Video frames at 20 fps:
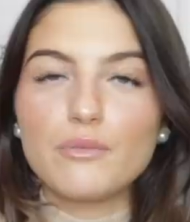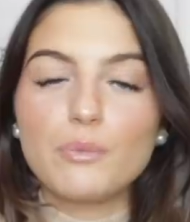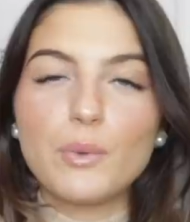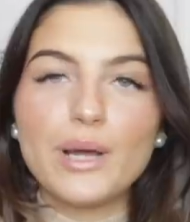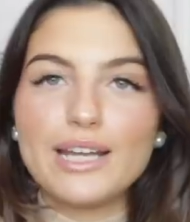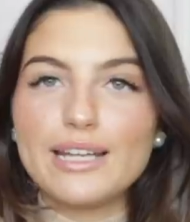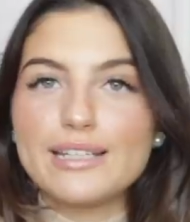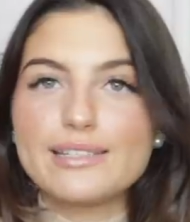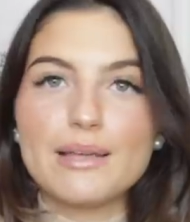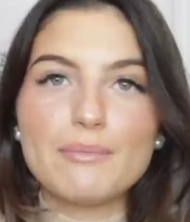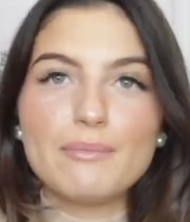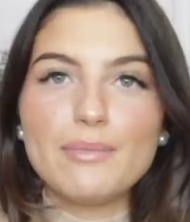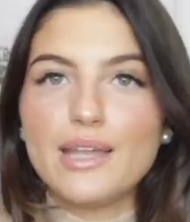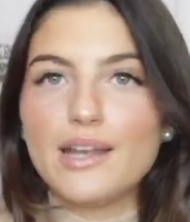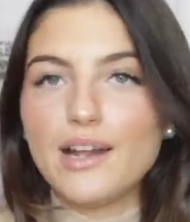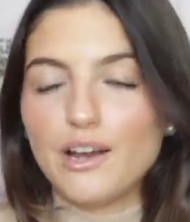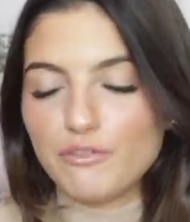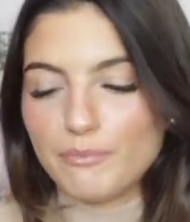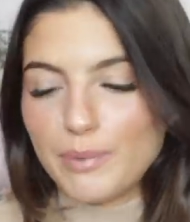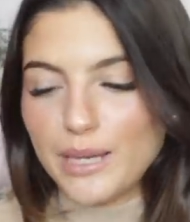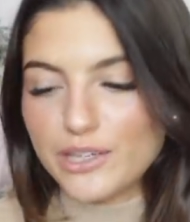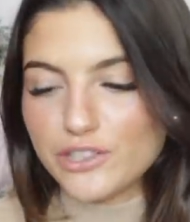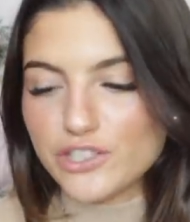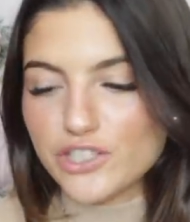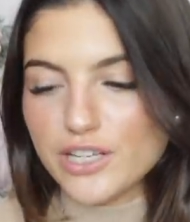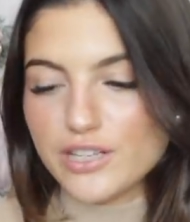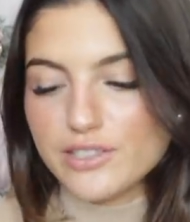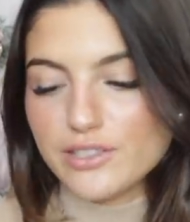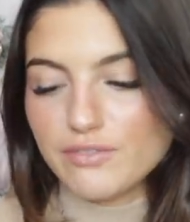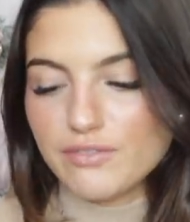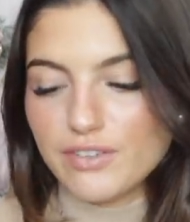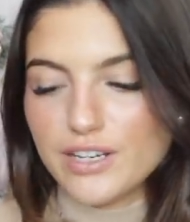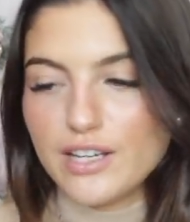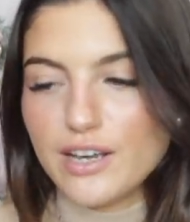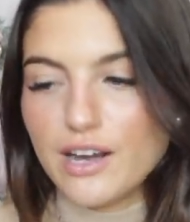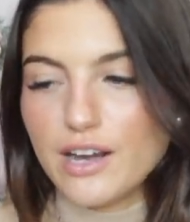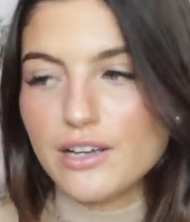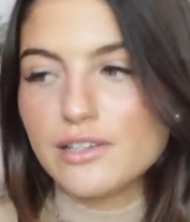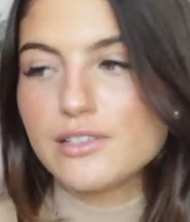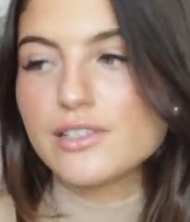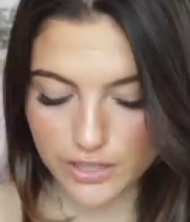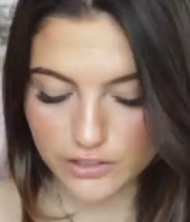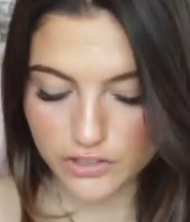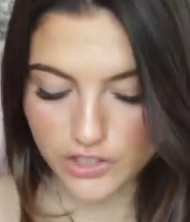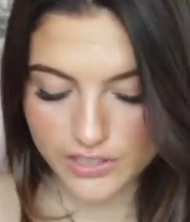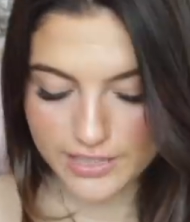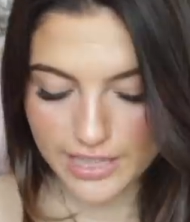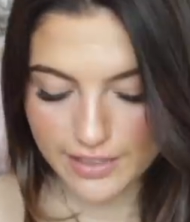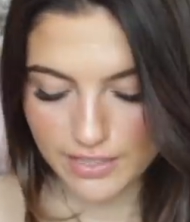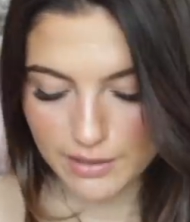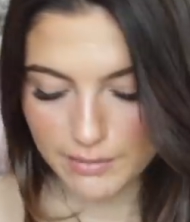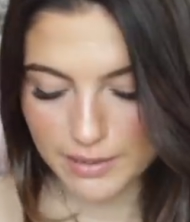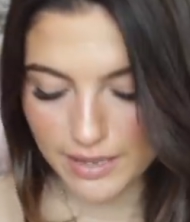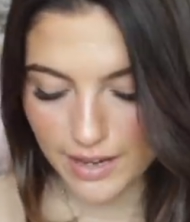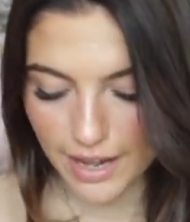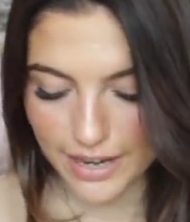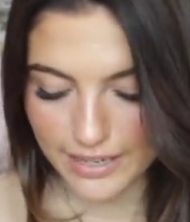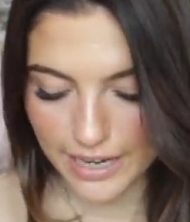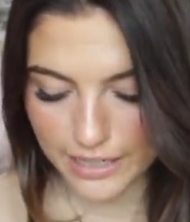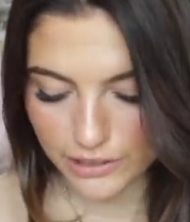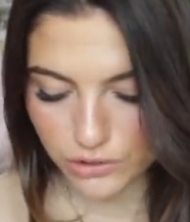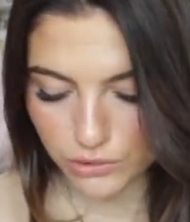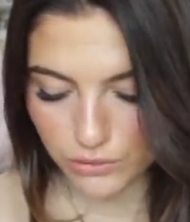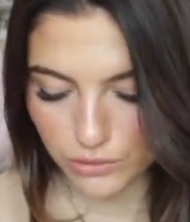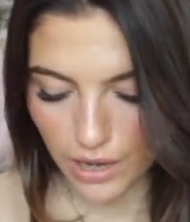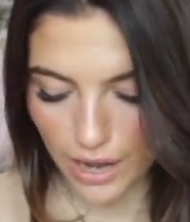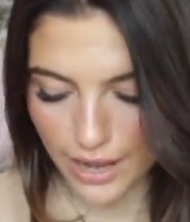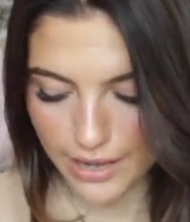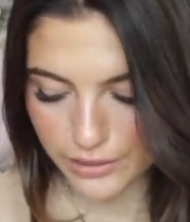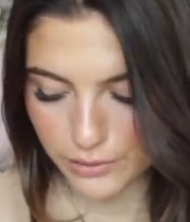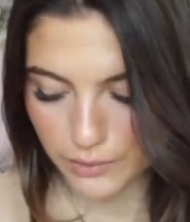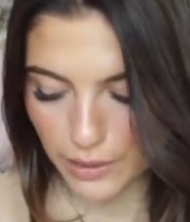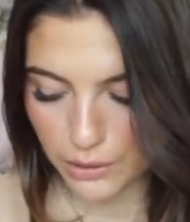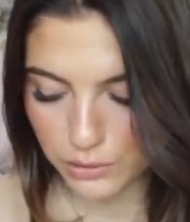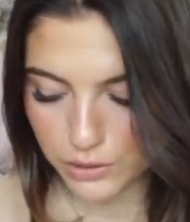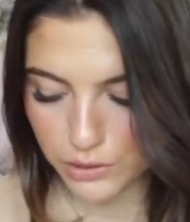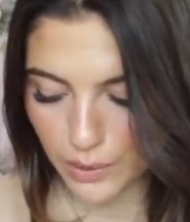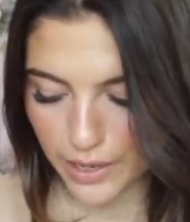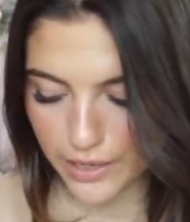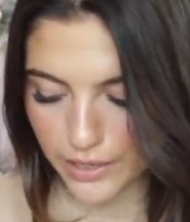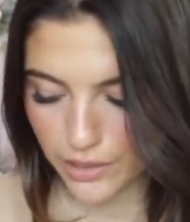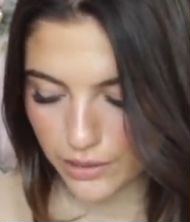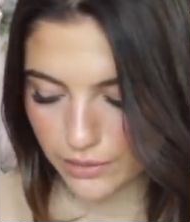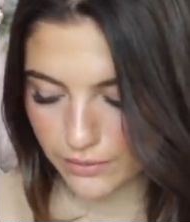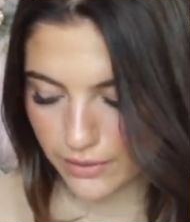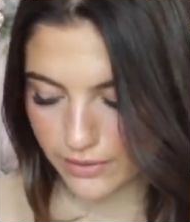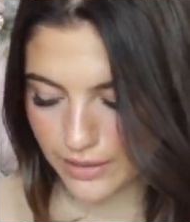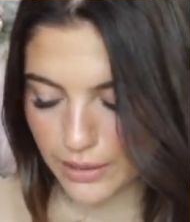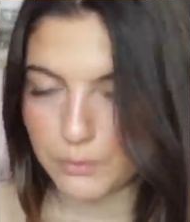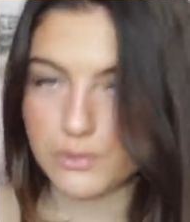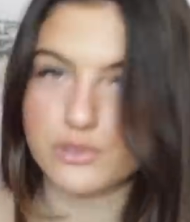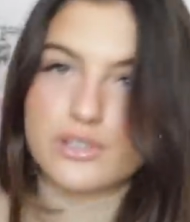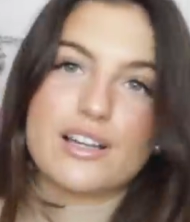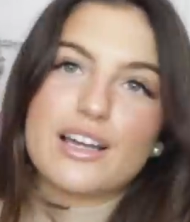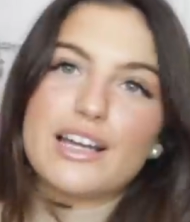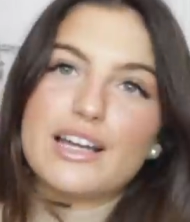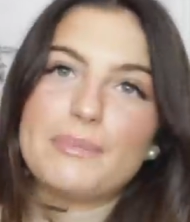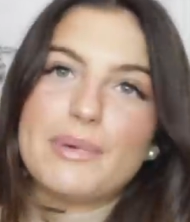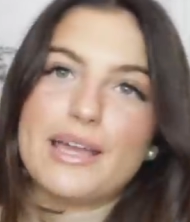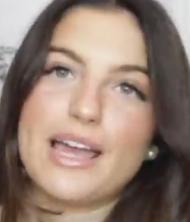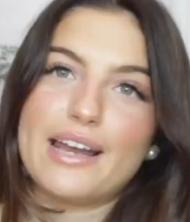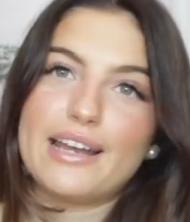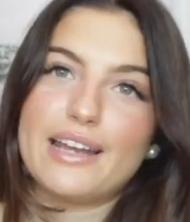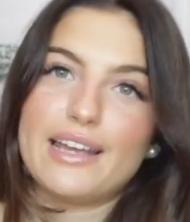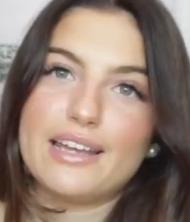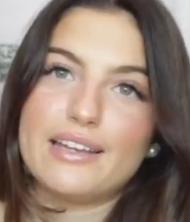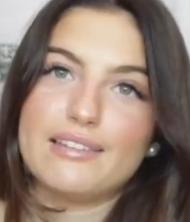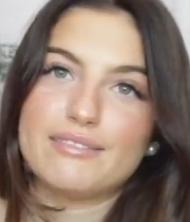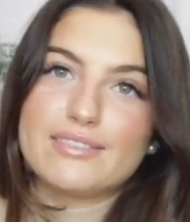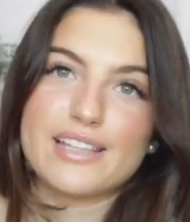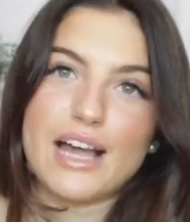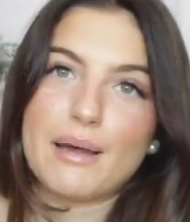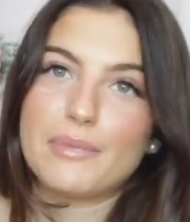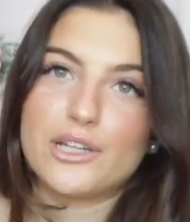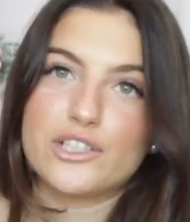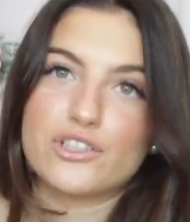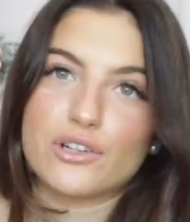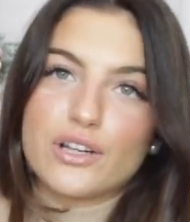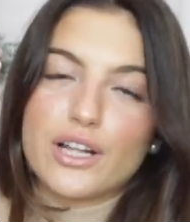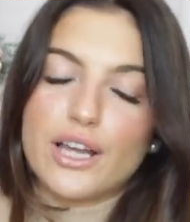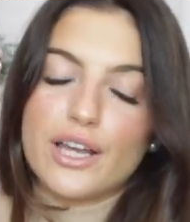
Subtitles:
Winnie sent me enough pictures and videos, and she sent them in like natural light as well, so I knew that there wasn't going to be any damage on